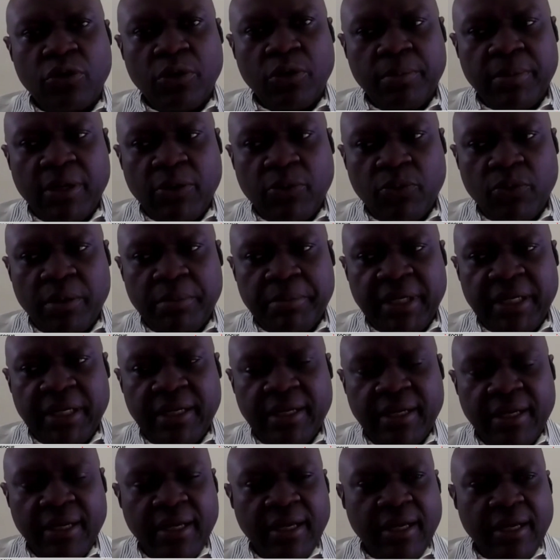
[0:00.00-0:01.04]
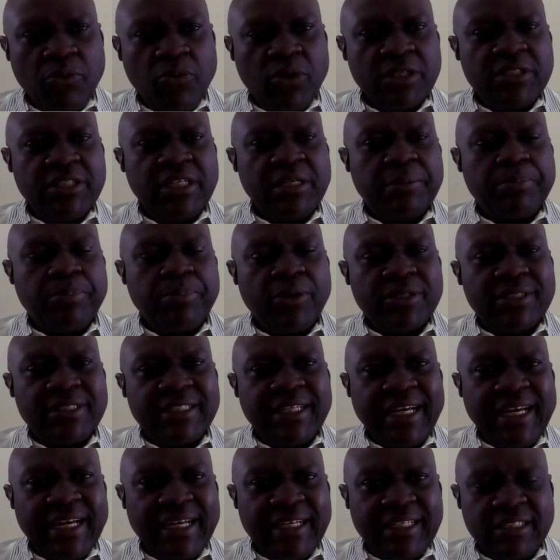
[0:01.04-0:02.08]
global warming, what it
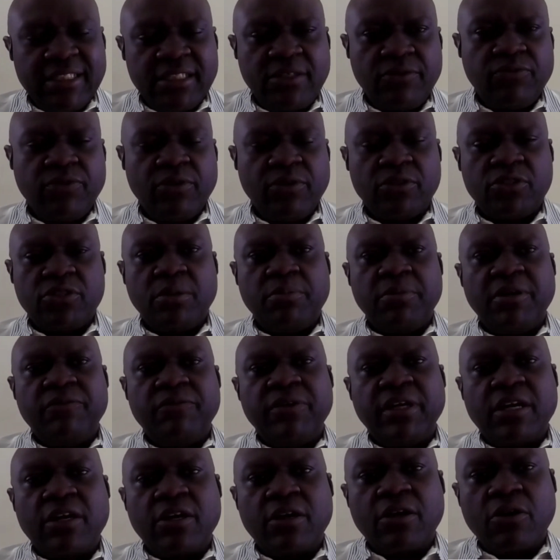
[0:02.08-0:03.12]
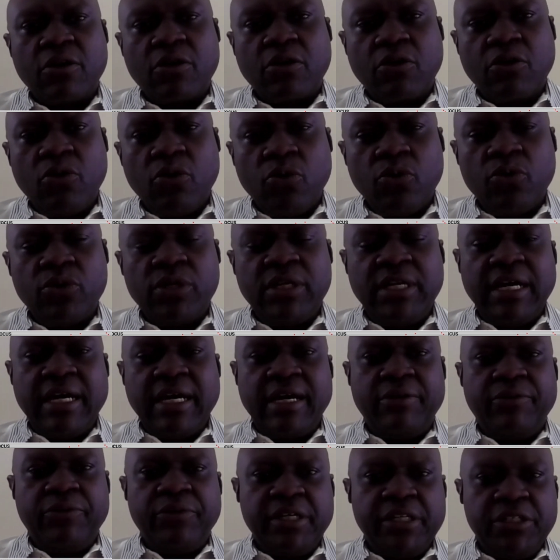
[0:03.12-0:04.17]
portends for some of the
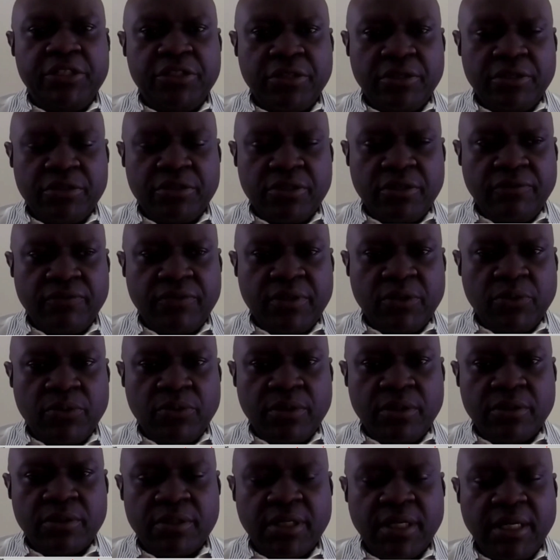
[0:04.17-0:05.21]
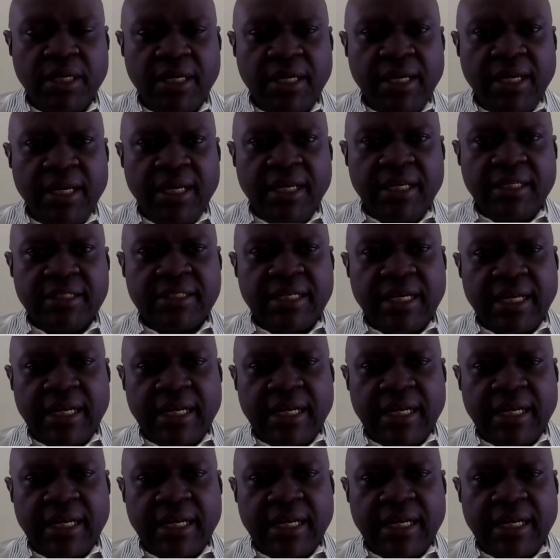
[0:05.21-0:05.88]
colder regions of the world is